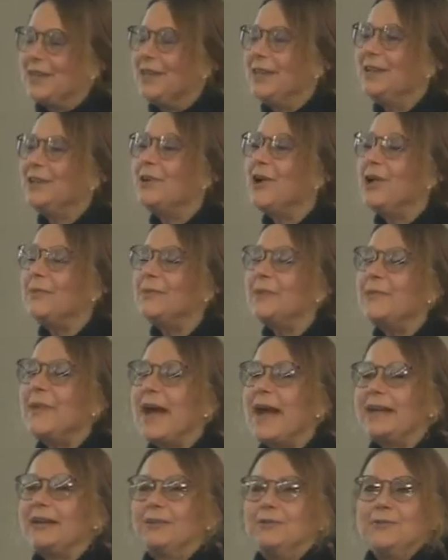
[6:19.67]
He called me
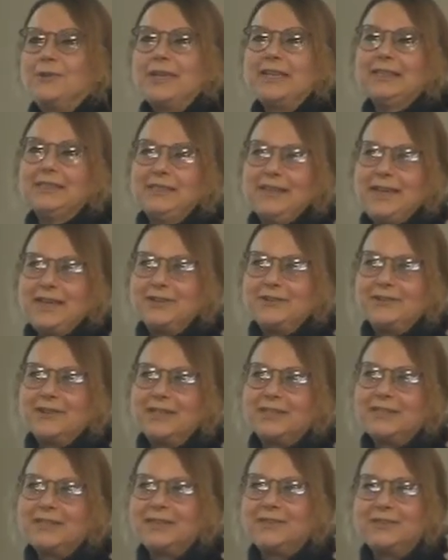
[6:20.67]
back a week later, and
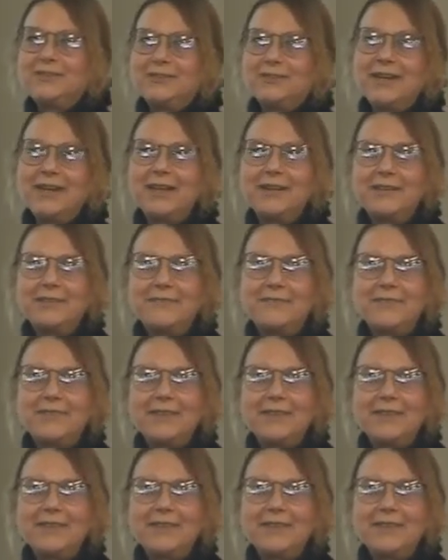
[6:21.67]
he said, Andrea,